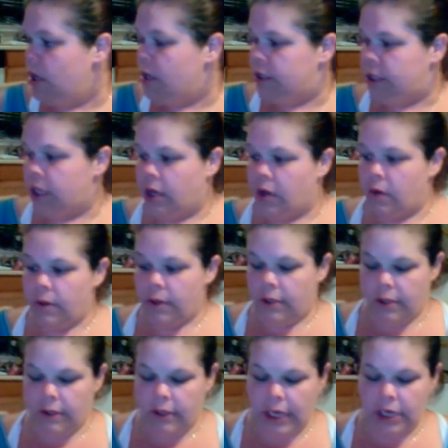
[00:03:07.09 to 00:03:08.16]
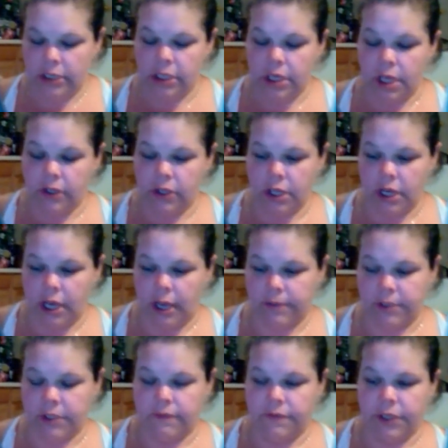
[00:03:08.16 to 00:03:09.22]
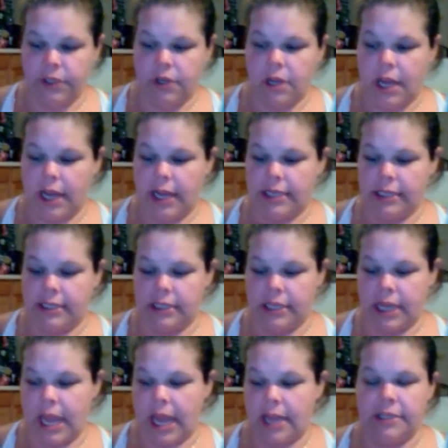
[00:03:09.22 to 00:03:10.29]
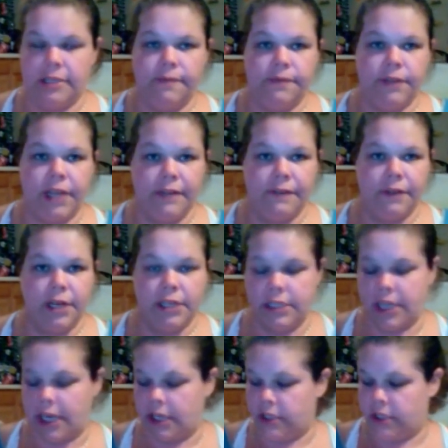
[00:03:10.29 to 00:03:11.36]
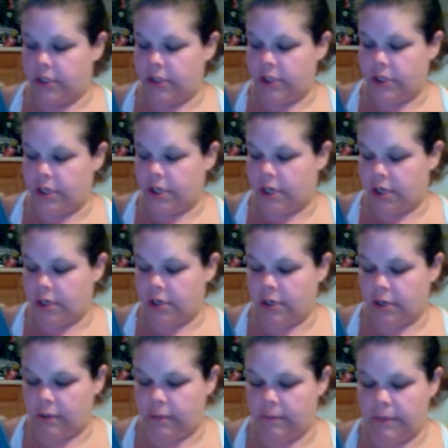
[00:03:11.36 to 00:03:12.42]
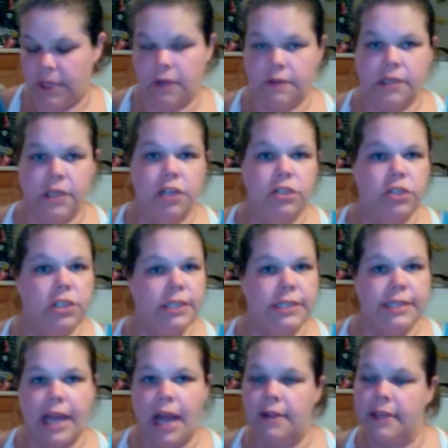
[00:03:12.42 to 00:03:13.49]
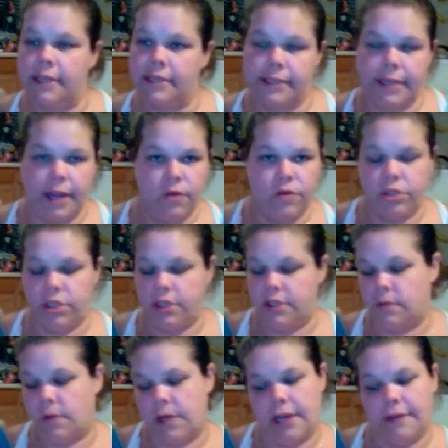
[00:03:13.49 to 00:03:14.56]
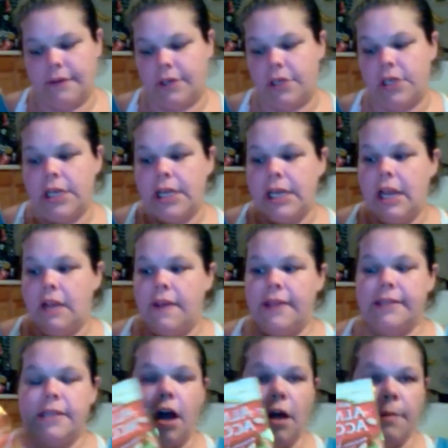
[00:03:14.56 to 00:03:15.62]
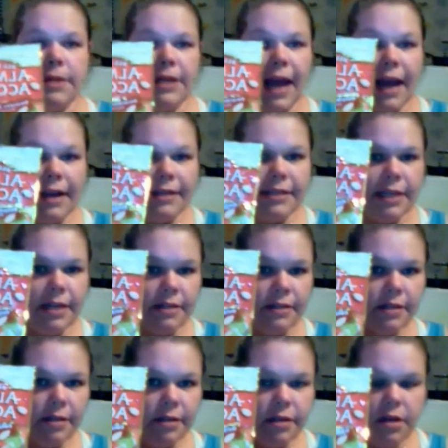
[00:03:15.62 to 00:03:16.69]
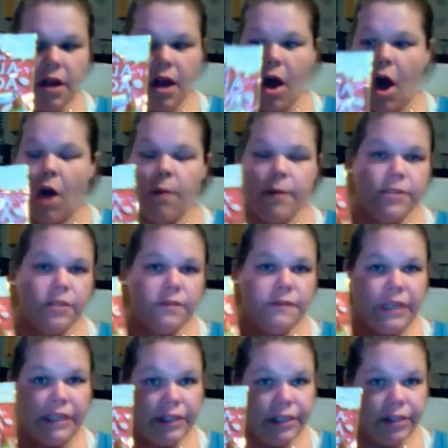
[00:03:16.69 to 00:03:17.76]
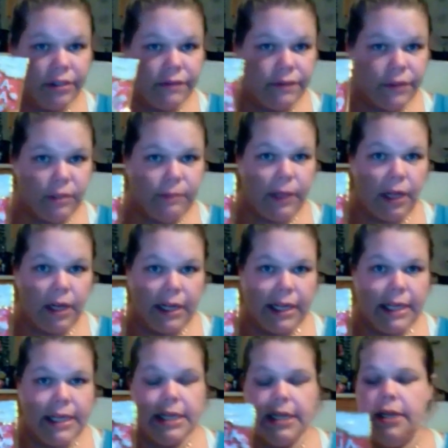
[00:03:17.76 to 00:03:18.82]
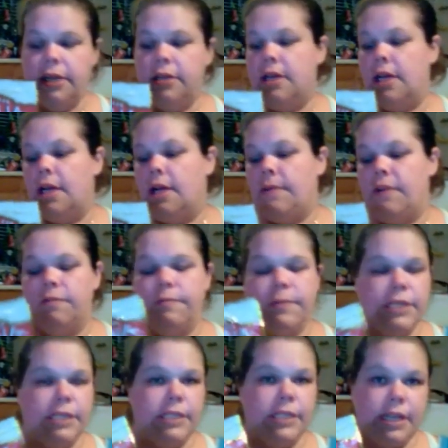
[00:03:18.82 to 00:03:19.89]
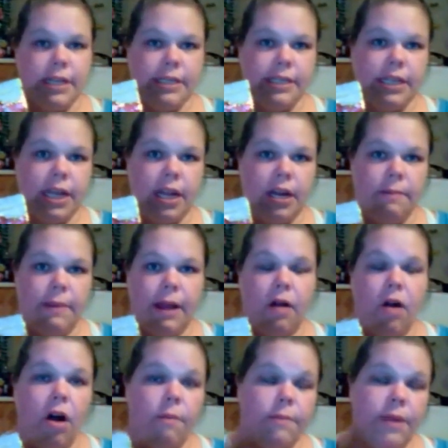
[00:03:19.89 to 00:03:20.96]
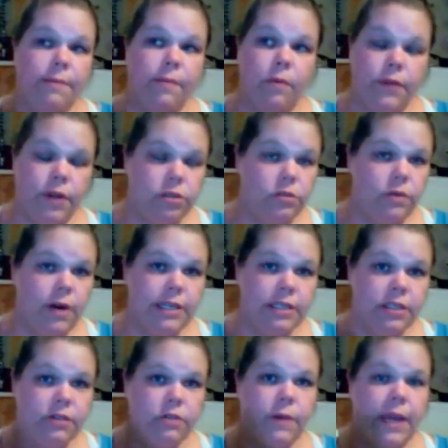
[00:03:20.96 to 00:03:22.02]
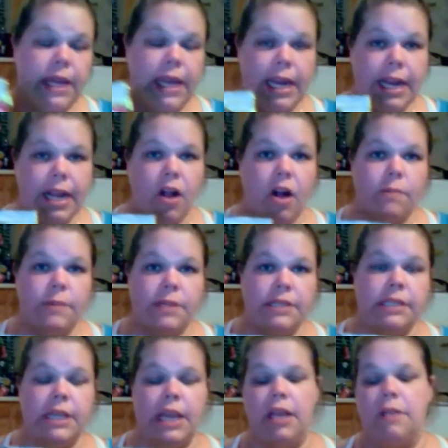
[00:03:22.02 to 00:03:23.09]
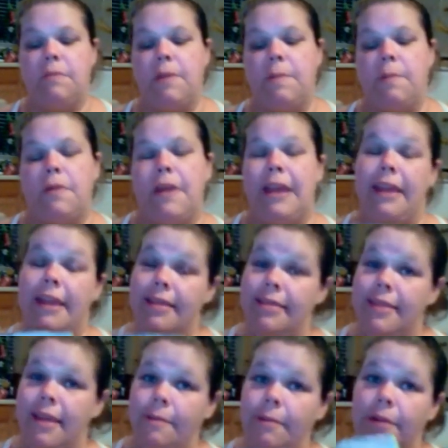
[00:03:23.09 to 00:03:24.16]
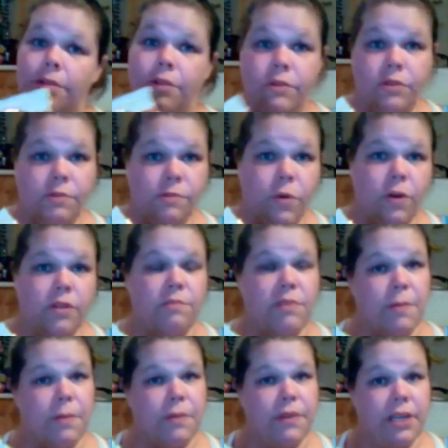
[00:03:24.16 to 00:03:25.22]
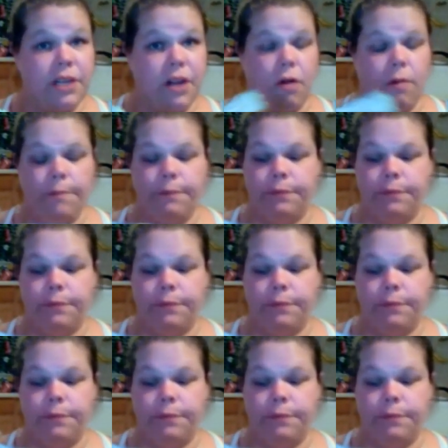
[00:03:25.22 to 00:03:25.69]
So here's another good option for you guys to add some flavor and texture to your meals, lunches, salads, sandwiches, whatever. These almond accents. Almonds are very good for your body. There's been studies done about people that are trying to lose weight eating almonds, and people that eat them lose more than people that don't.